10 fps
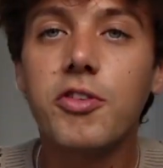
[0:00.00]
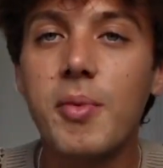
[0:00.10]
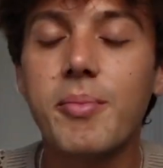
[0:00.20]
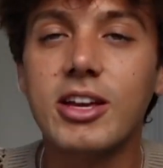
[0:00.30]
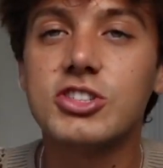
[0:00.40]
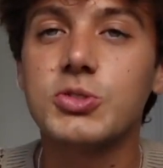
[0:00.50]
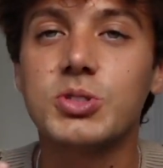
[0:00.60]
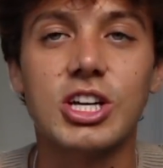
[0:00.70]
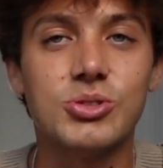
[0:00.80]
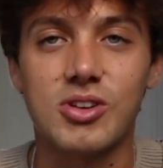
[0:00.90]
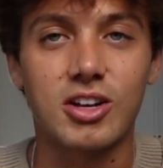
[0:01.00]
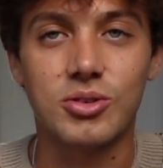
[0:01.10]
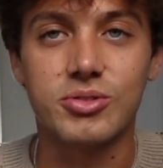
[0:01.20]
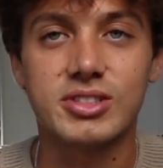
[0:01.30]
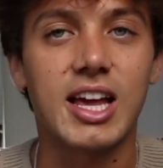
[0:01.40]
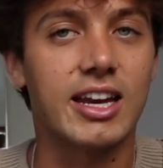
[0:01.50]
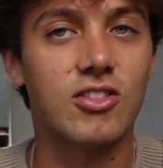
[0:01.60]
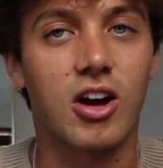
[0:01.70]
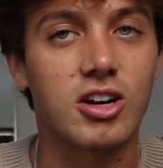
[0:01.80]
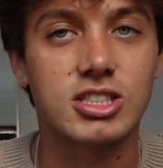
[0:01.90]
of my majors, which I do not use any
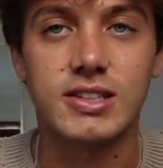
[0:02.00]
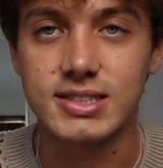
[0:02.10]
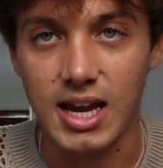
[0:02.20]
longer to this